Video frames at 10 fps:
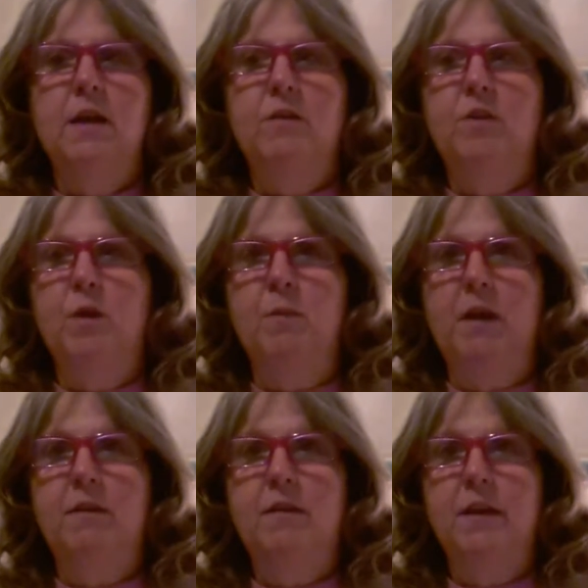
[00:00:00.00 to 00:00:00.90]
so my
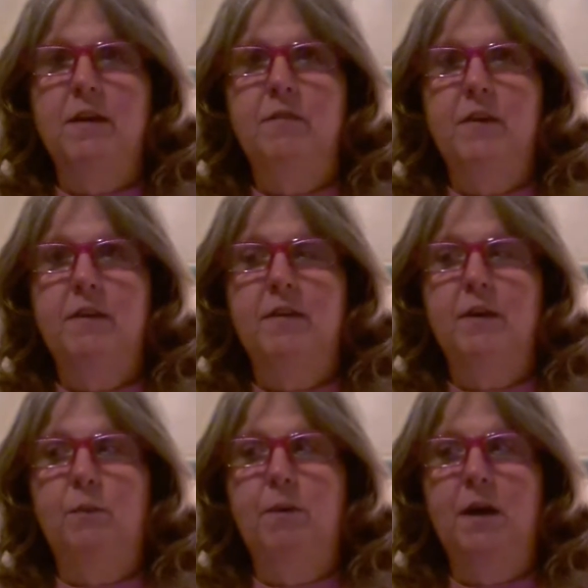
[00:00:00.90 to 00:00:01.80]
stuff is
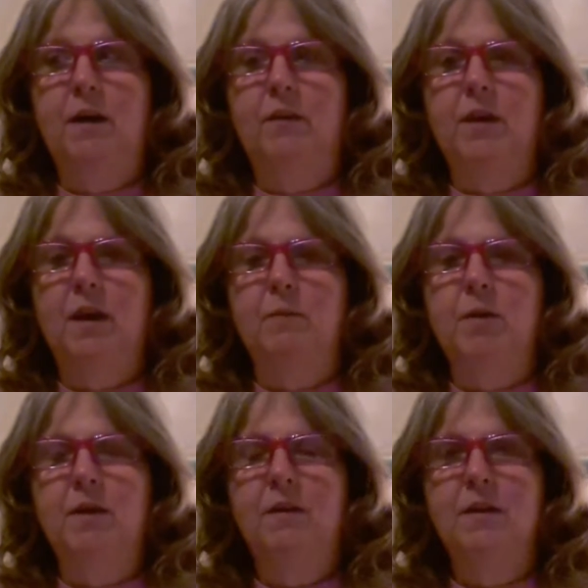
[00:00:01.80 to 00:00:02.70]
still piled up
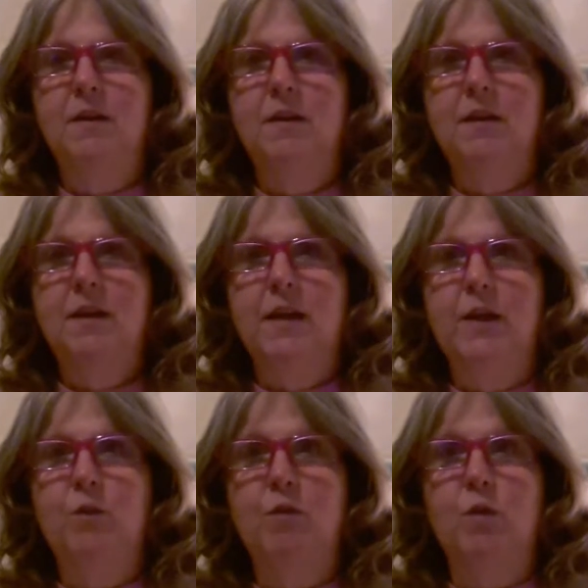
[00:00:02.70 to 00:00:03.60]

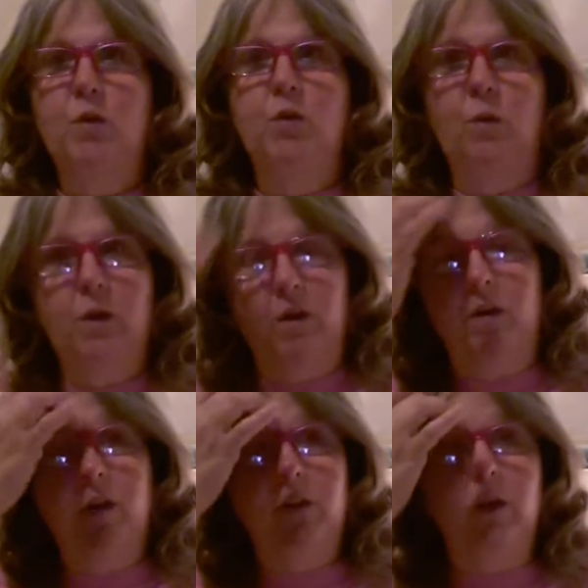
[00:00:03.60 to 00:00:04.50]
in reverse order.
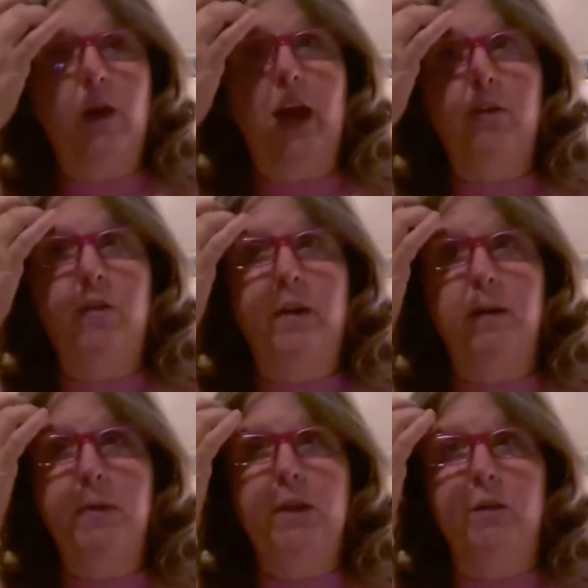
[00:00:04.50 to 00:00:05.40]
So actually, let
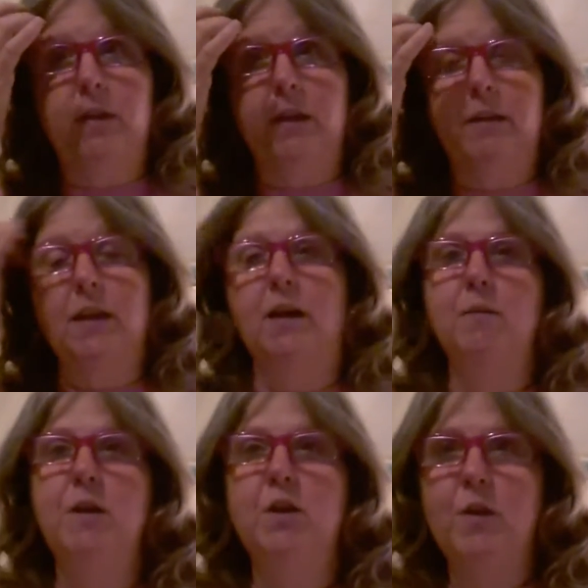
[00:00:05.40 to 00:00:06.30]
me do this. Let
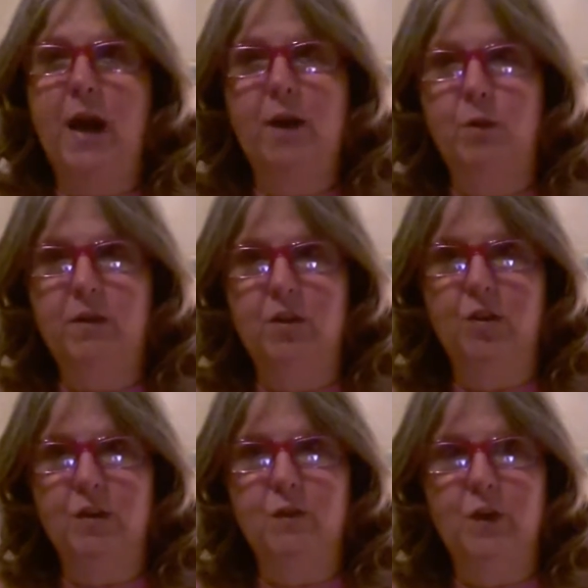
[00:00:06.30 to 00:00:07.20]
me do
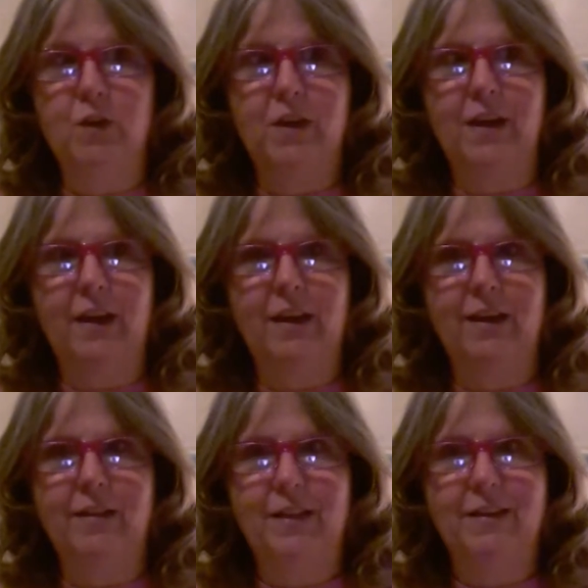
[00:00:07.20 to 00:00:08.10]
acquisitions first, and I can
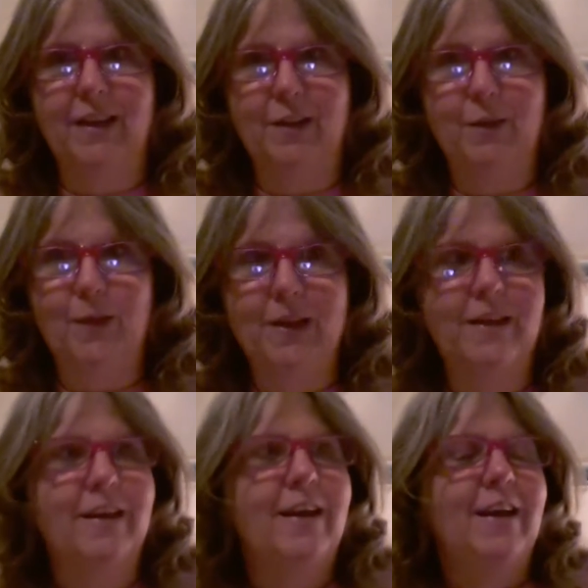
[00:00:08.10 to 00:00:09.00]
get this out of the way.
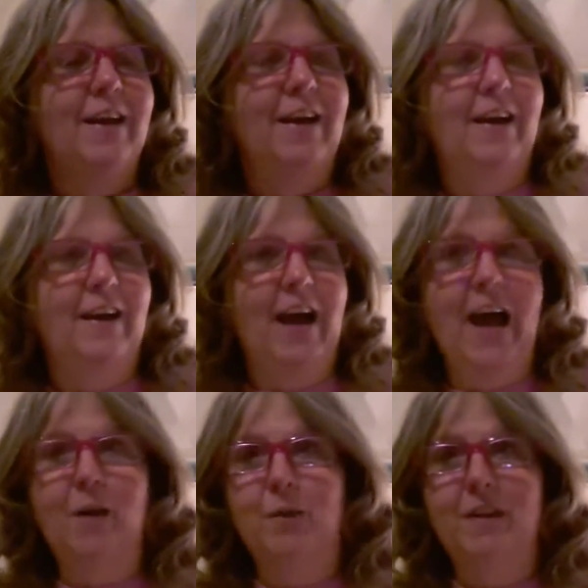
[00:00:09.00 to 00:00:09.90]

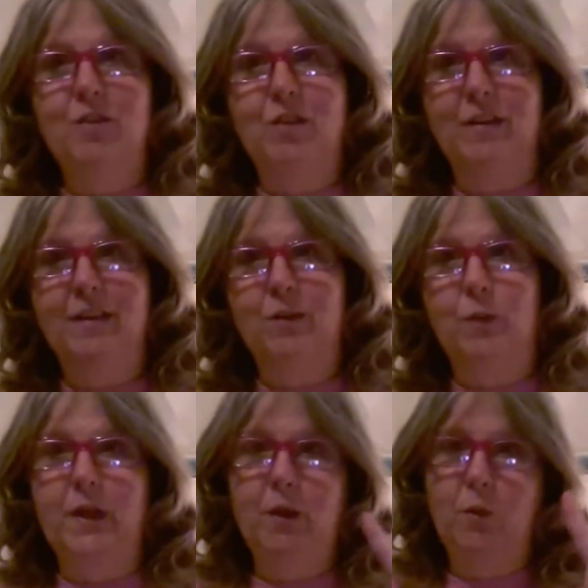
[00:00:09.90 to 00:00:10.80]
Acquisitions this
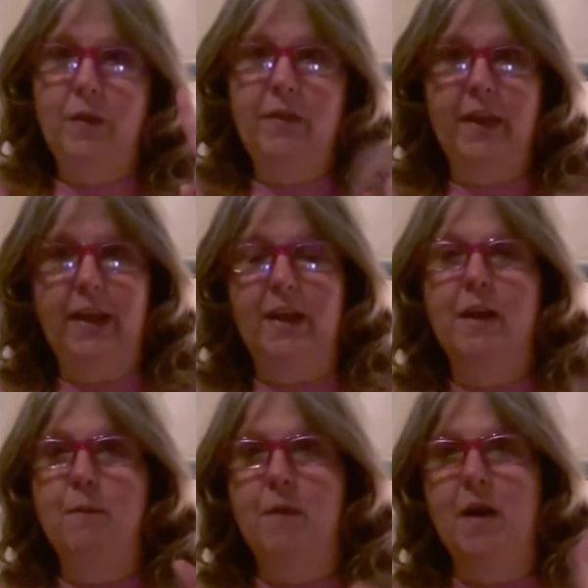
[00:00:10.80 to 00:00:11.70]
week. One thing,
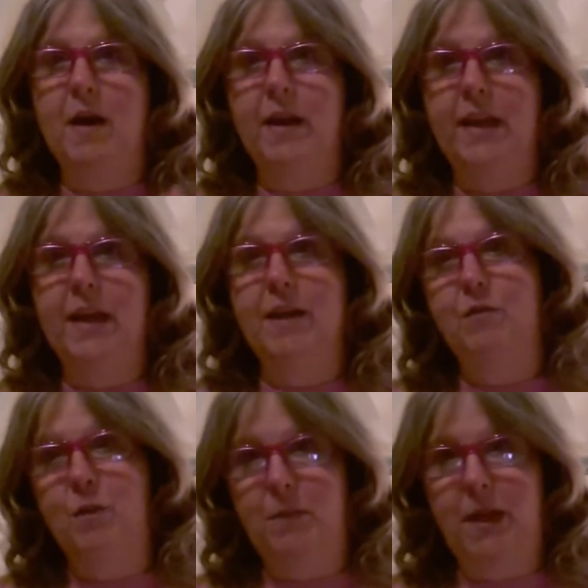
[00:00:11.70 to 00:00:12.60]
again,
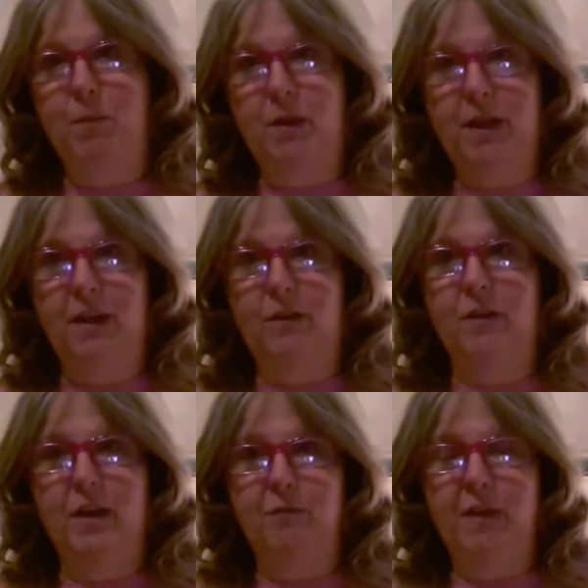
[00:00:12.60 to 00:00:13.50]
from Deborah Taylor
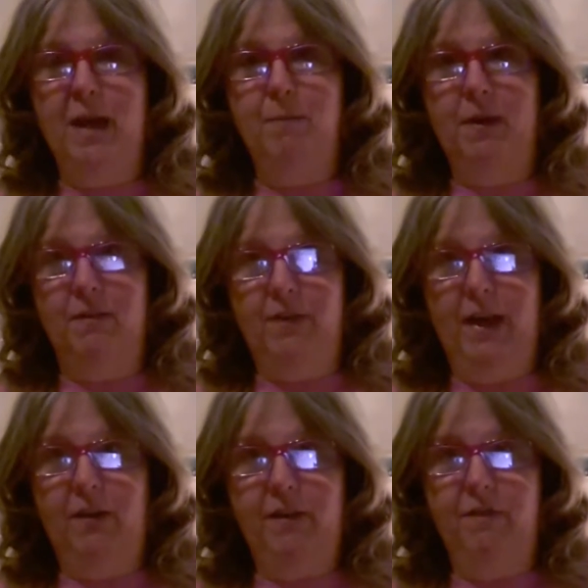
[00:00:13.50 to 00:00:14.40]
of Napa
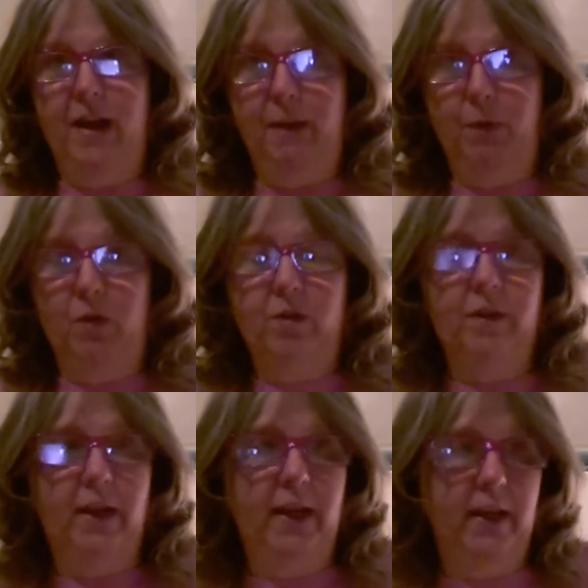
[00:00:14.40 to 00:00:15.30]
Valley Fibers.
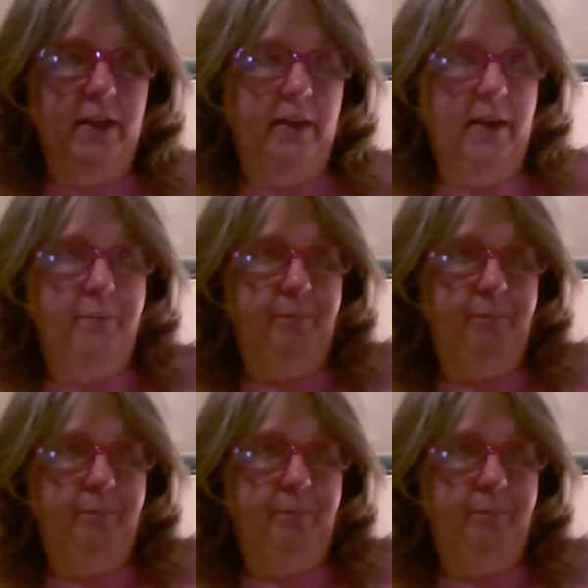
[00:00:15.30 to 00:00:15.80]
And